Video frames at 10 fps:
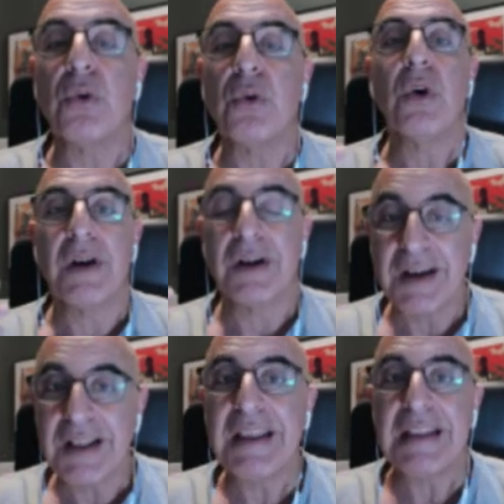you
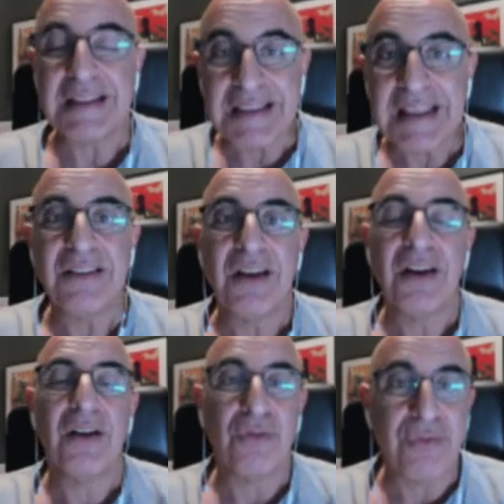really need
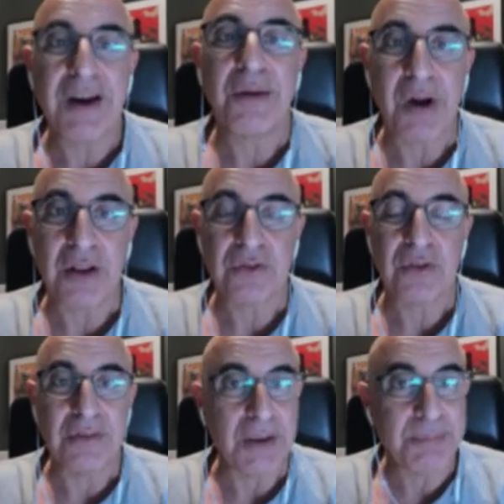very
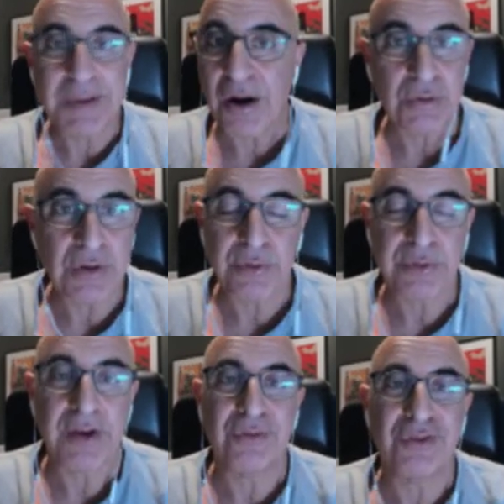much deep down in
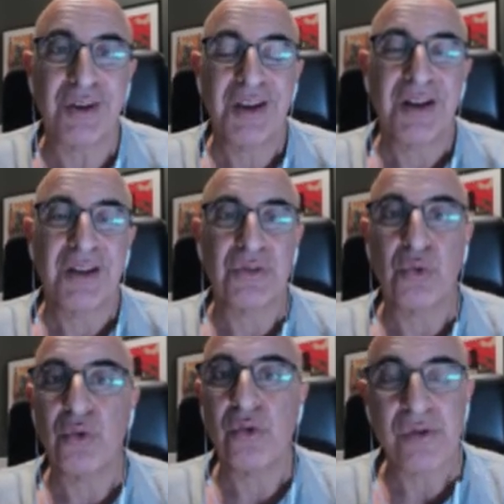yourself
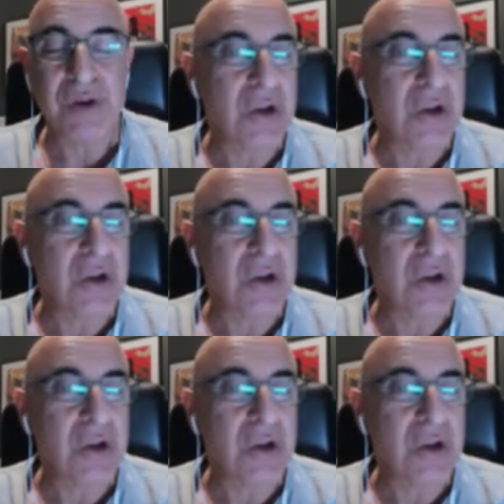to